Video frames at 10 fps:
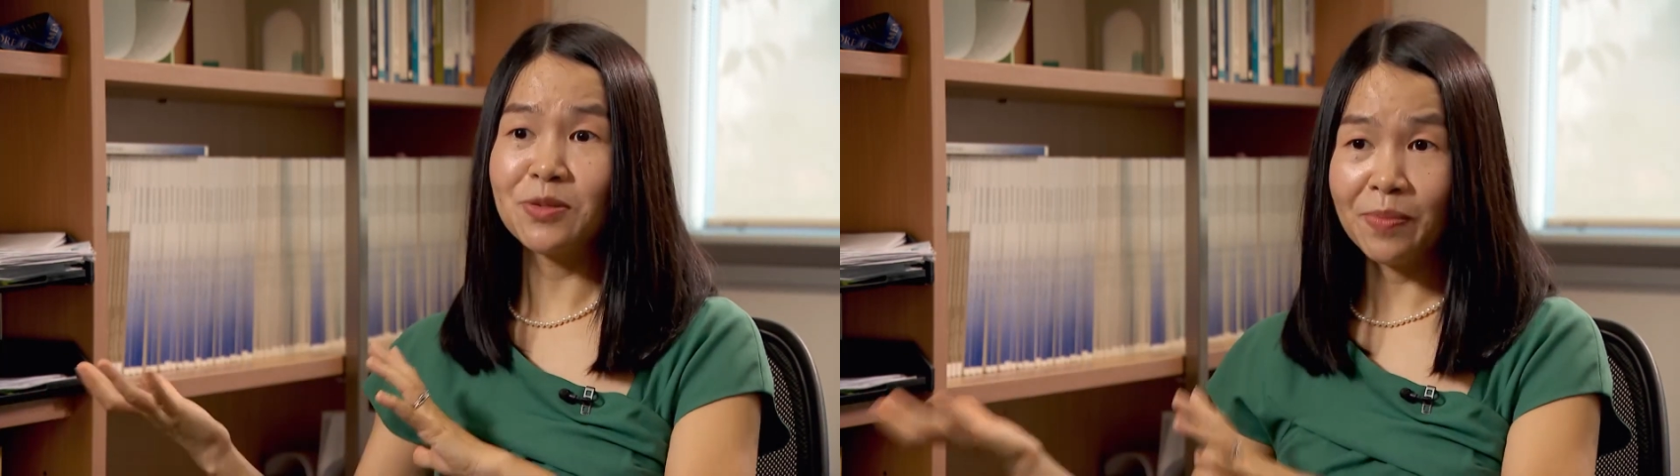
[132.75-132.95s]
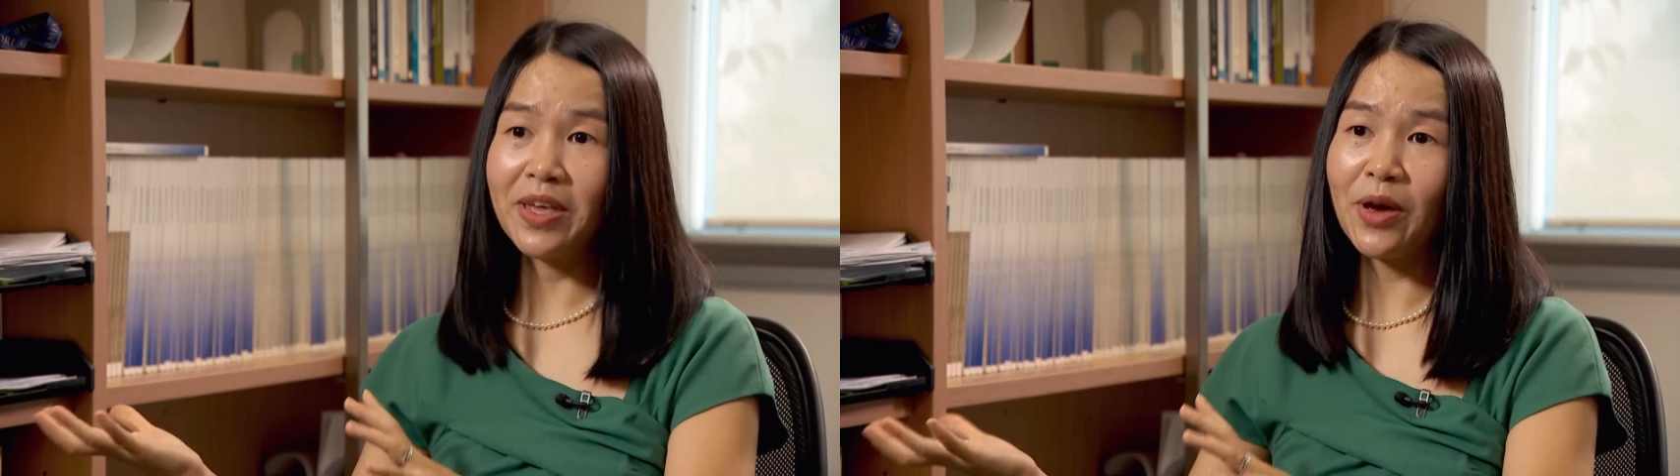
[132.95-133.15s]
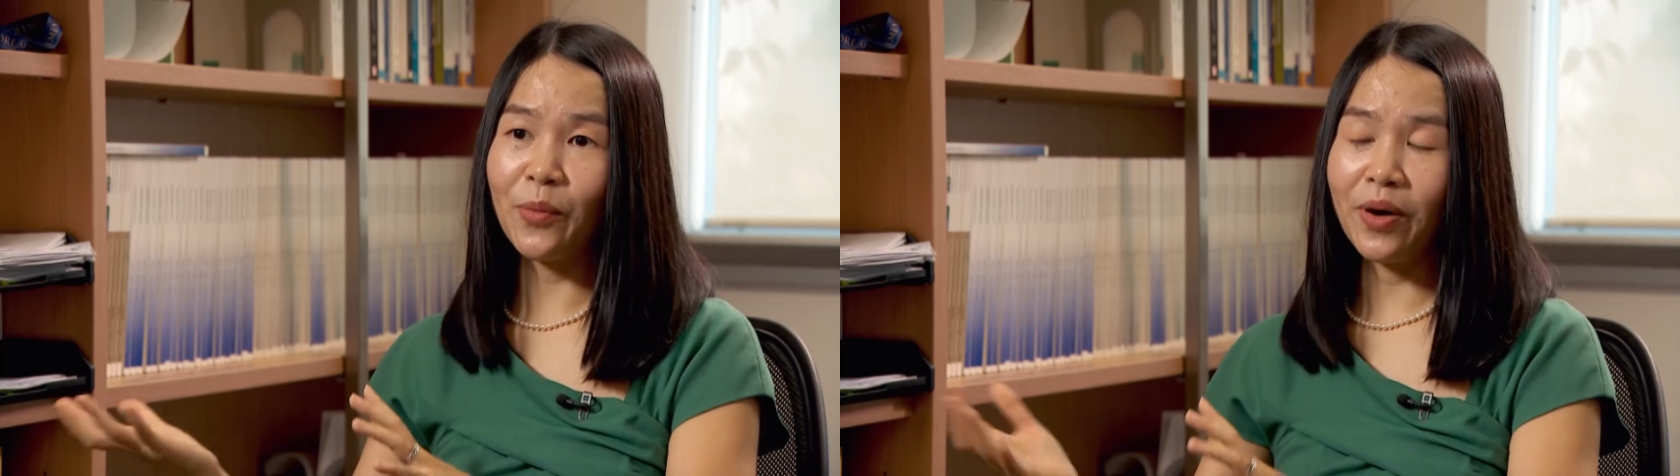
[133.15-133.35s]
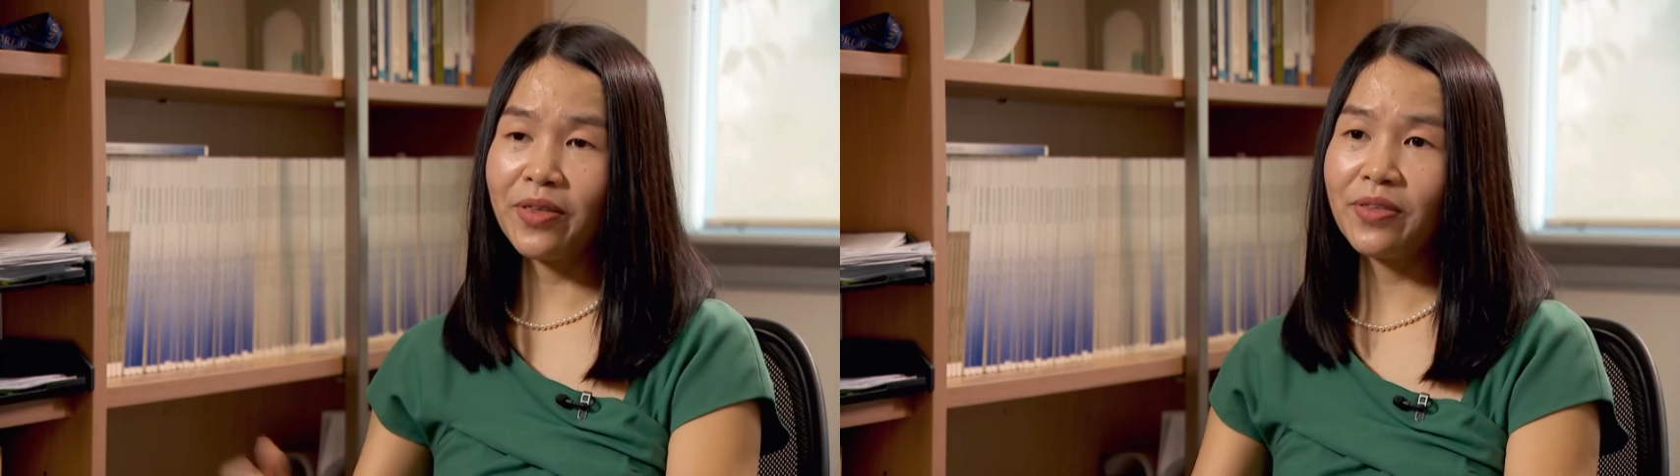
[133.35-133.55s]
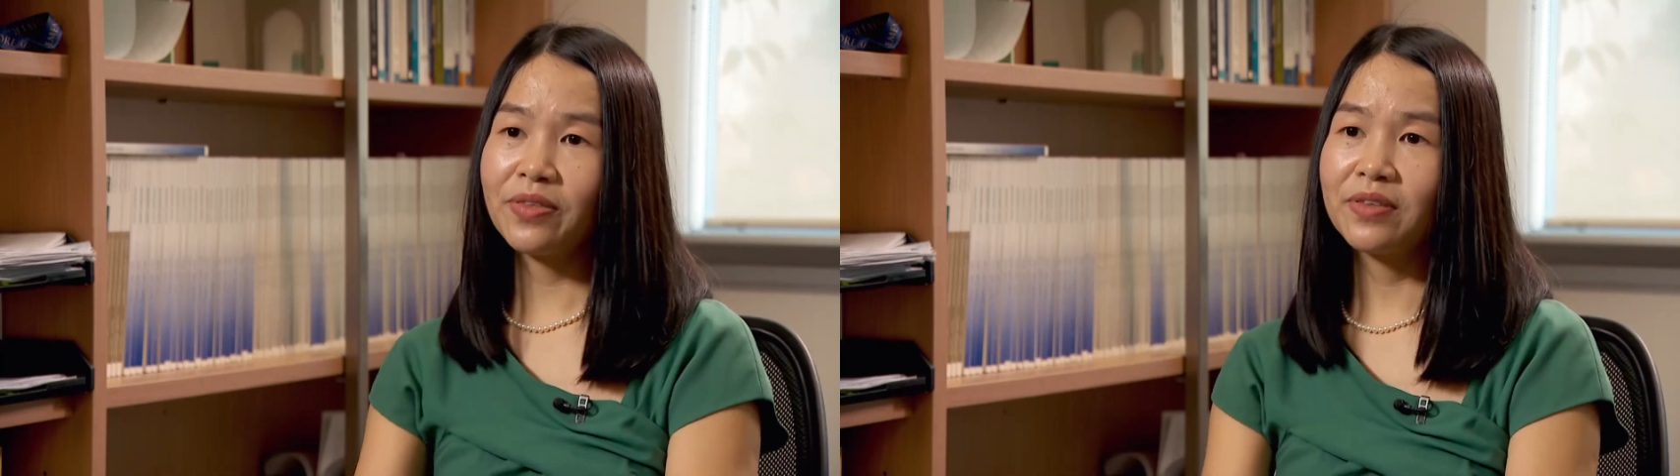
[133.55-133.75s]
to begin
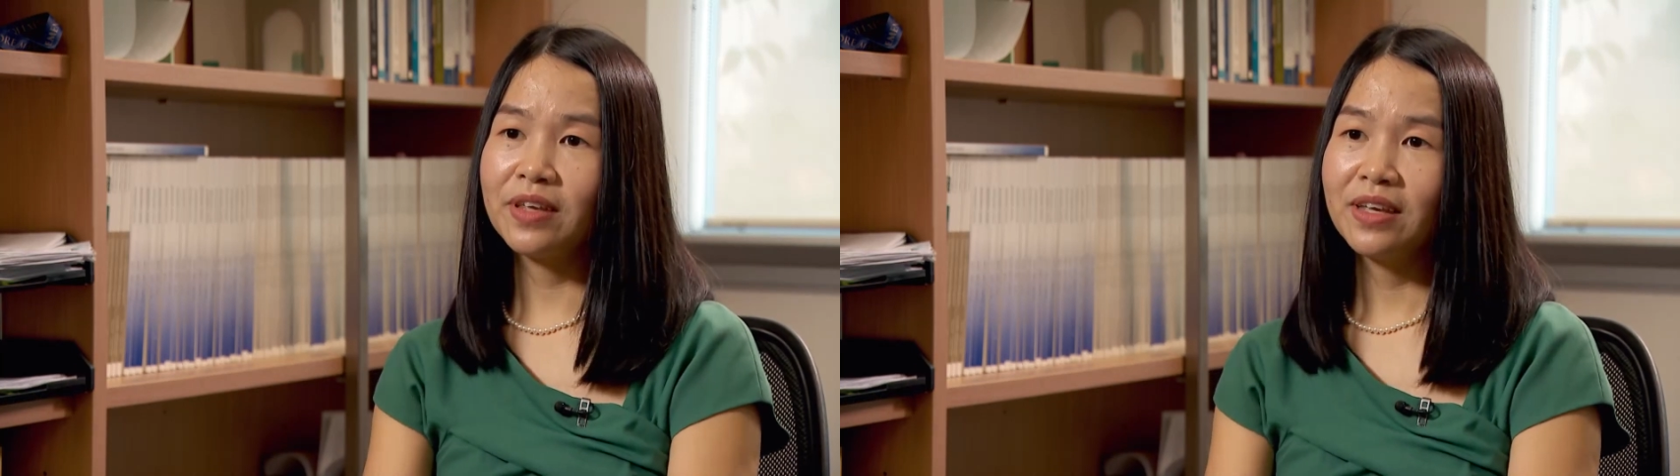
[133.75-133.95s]
with.